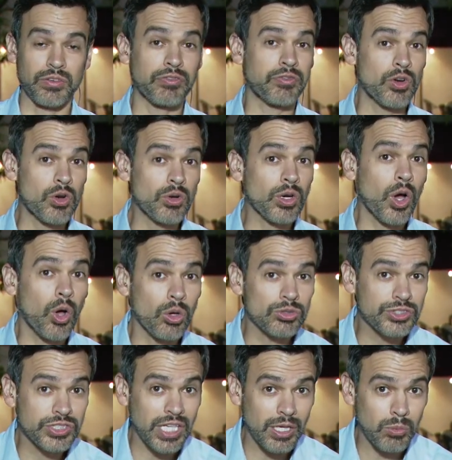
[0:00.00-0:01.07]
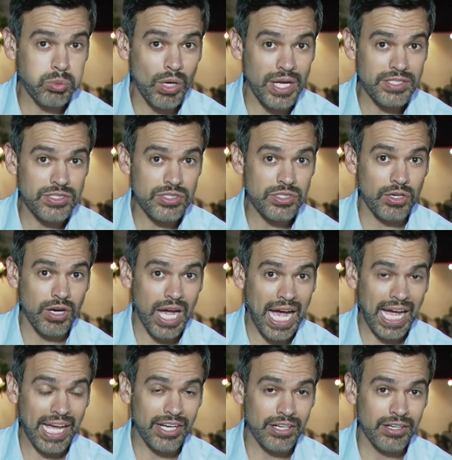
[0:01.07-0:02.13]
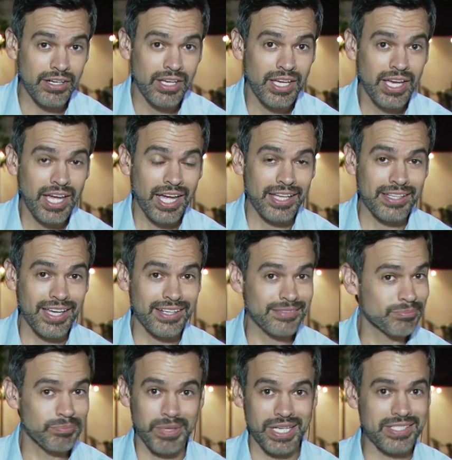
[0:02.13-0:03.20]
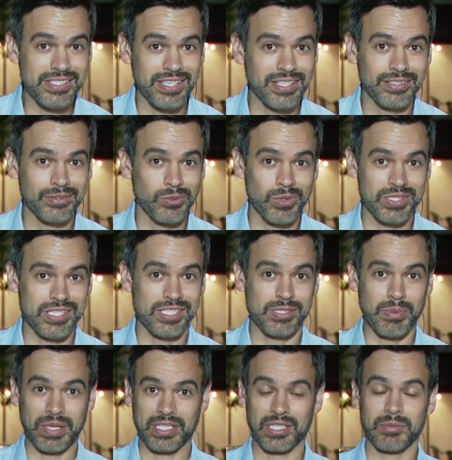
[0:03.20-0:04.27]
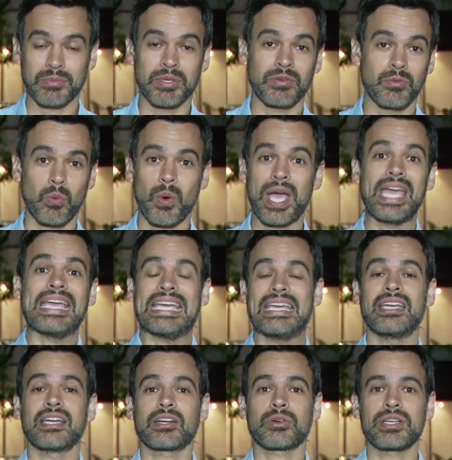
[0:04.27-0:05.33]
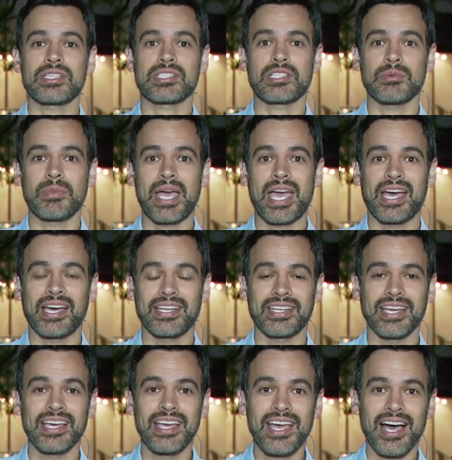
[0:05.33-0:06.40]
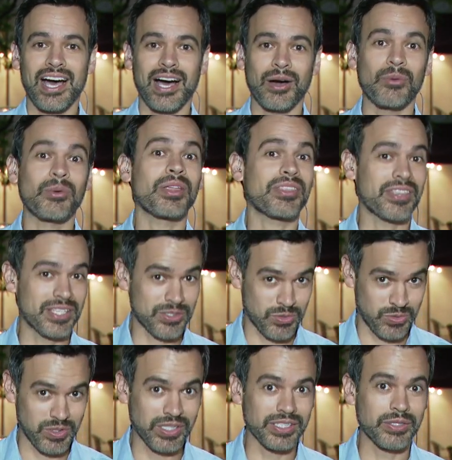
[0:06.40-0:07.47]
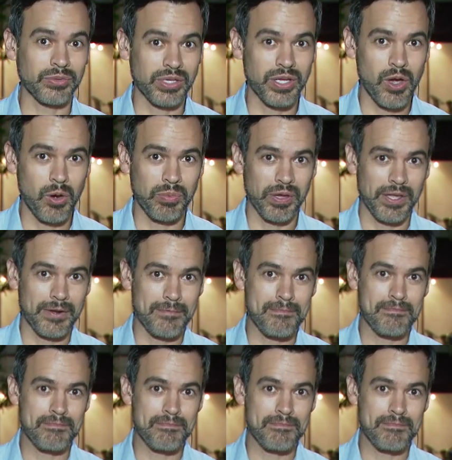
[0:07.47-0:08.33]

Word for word: Food wholesale prices are higher, and then mix in what's expected to be way increased demand when things really reopen.